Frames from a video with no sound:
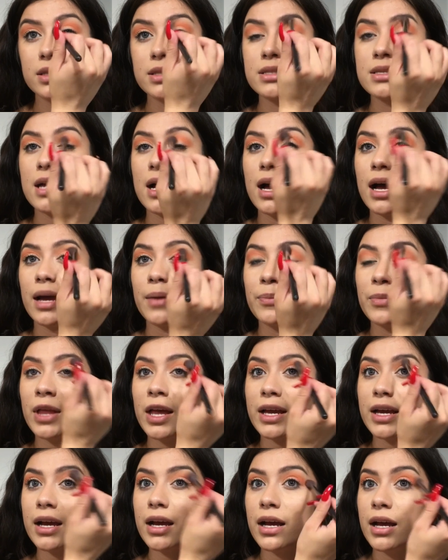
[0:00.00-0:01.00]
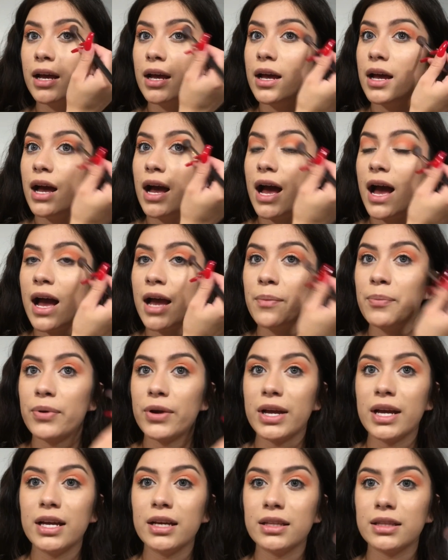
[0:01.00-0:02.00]
time. Like, I
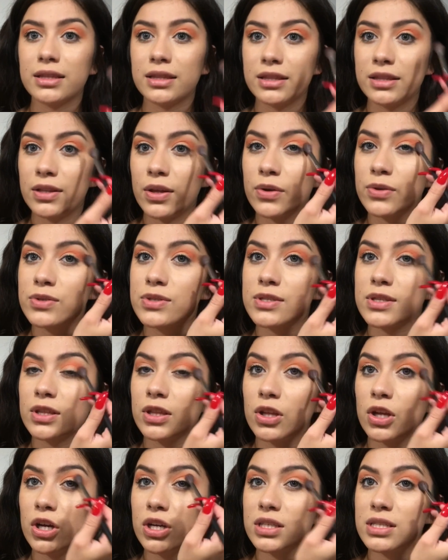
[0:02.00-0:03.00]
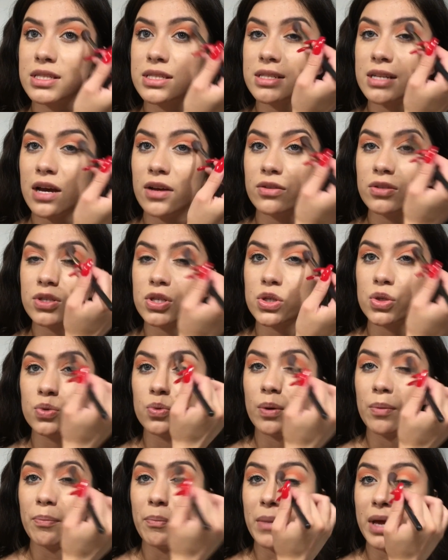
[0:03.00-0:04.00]
bring those looks down
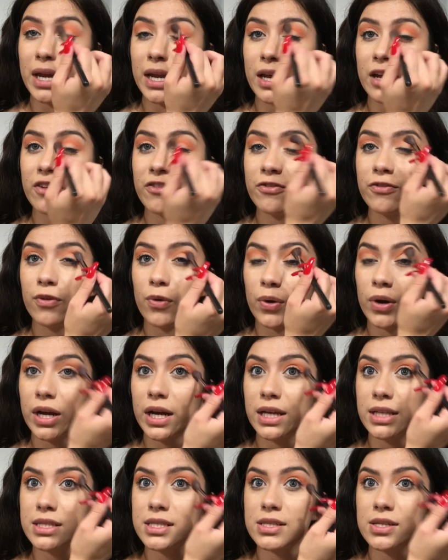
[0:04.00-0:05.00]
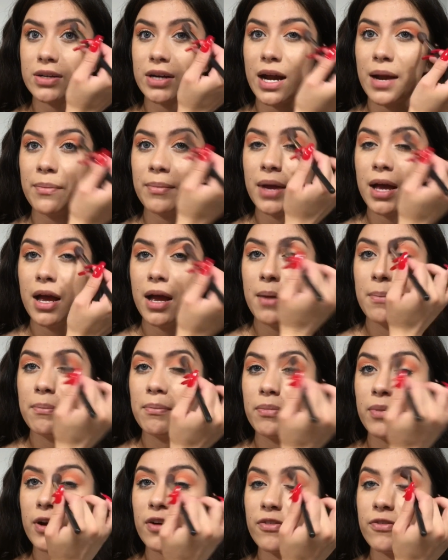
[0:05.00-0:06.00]
to a minute for Instagram,
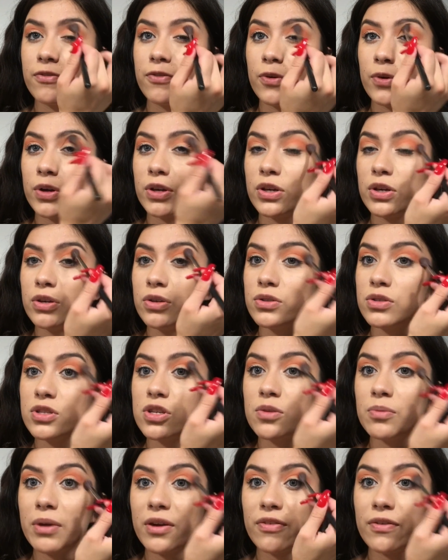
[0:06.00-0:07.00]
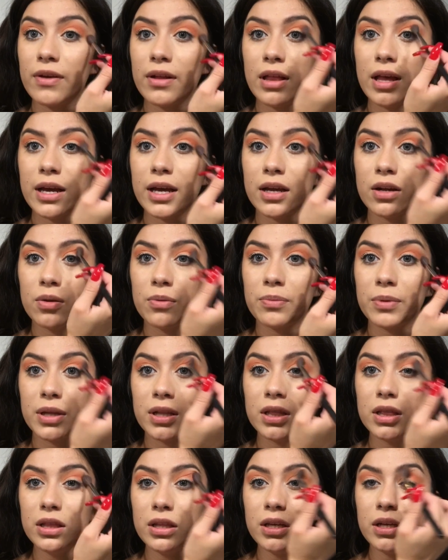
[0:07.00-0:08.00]
but for YouTube I feel like it'll be
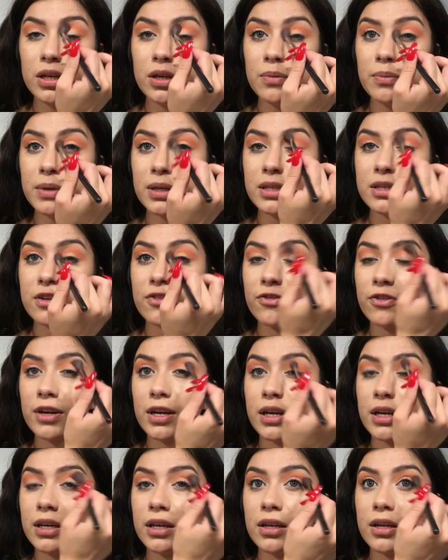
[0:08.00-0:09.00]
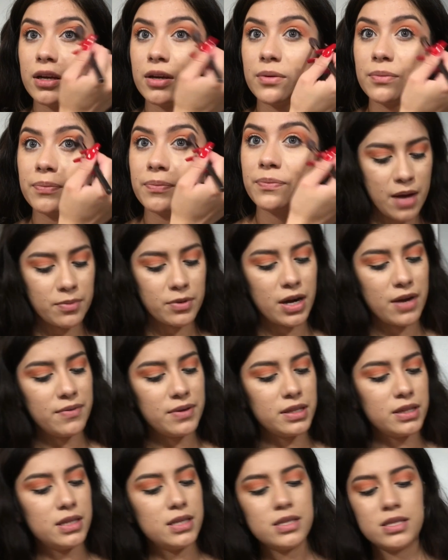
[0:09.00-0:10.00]
a little bit different, you know. I'm
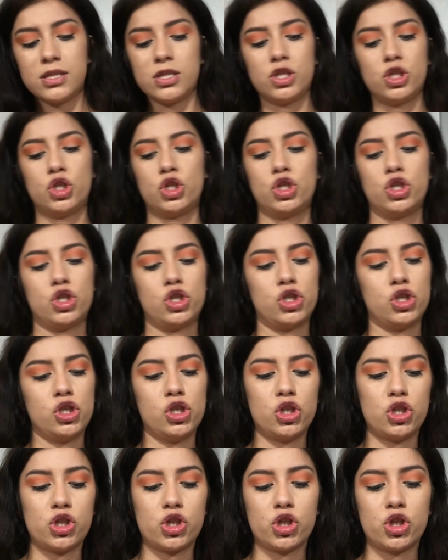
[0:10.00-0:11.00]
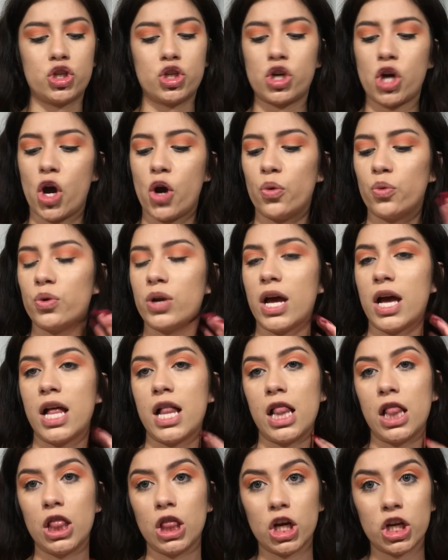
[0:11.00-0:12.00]
grabbing this Scone
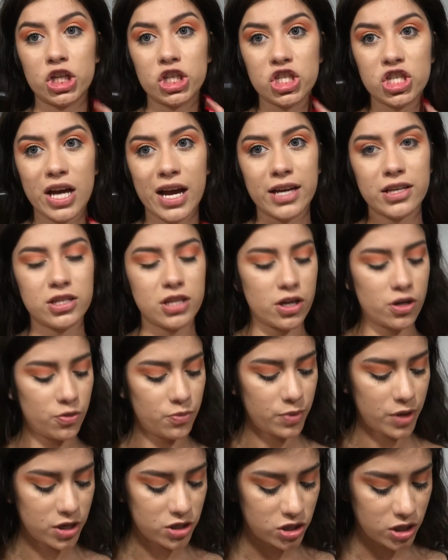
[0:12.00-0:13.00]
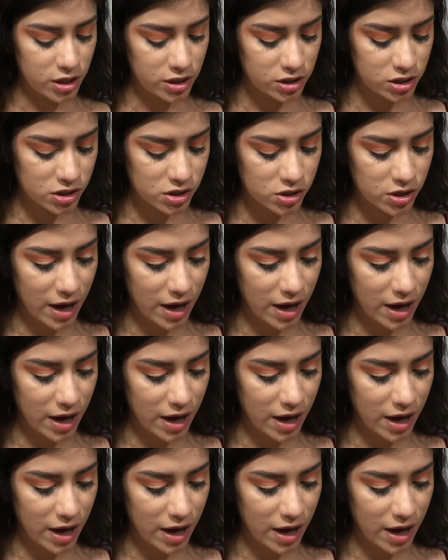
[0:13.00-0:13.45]
large eyeshadow brush and just